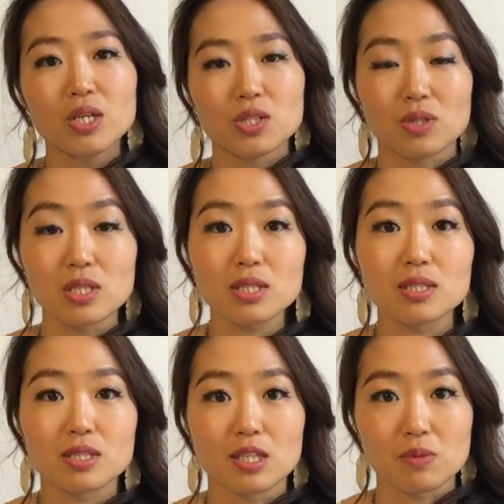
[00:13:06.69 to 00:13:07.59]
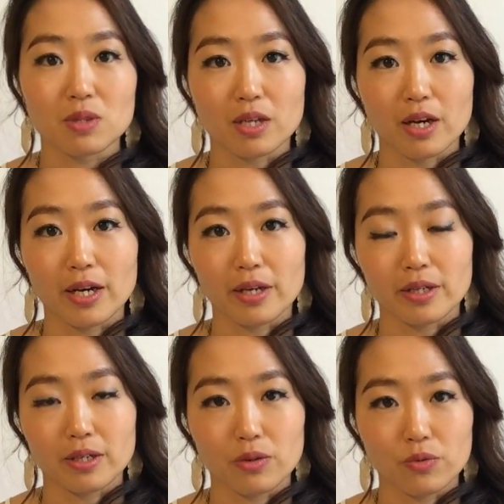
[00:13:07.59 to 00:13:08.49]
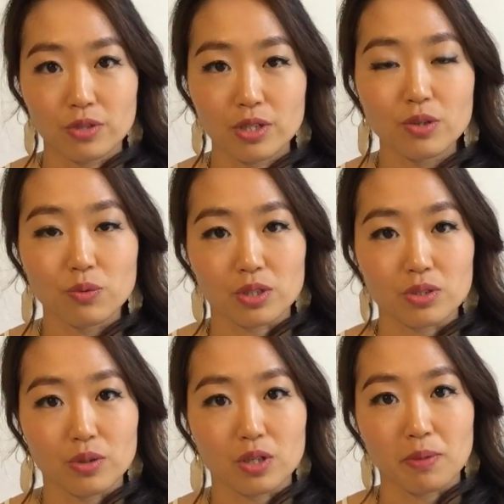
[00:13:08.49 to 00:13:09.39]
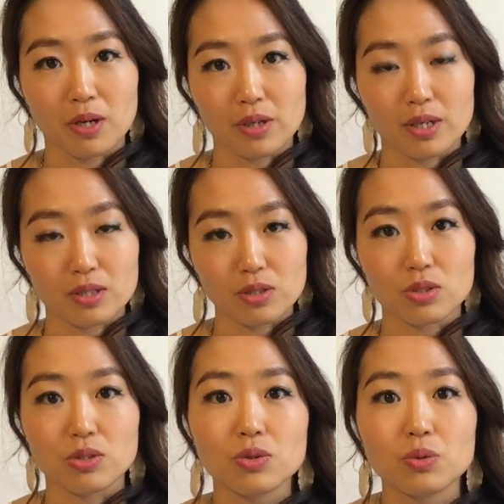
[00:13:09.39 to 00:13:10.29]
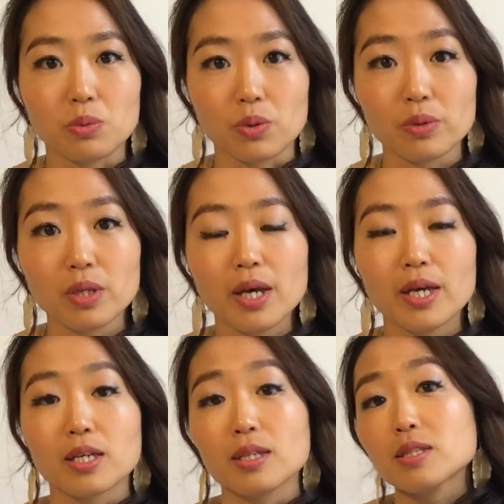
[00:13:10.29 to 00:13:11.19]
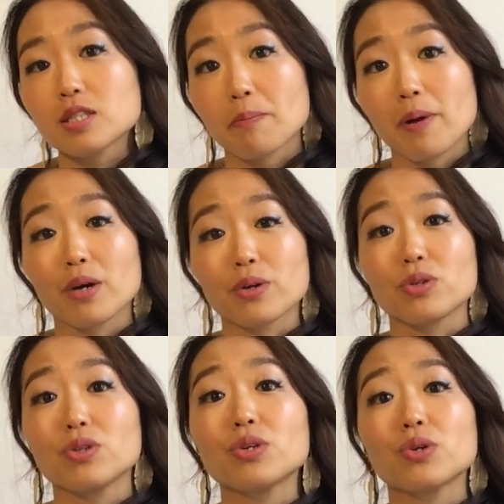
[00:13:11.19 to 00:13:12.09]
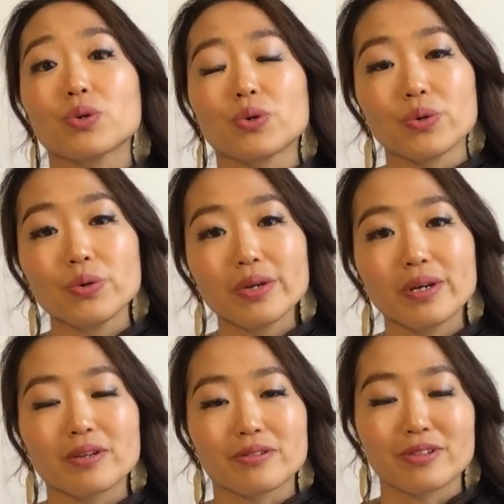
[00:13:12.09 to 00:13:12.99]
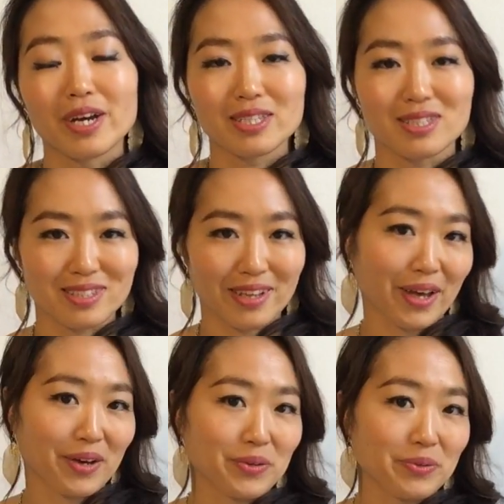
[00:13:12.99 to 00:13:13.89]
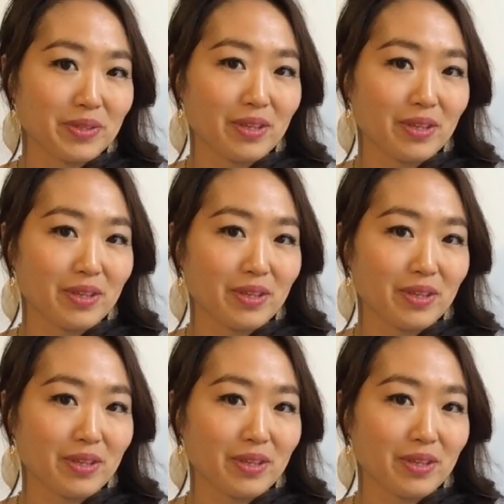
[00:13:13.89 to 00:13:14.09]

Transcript: So this is something I really want to talk about at this new moon. It's about you right now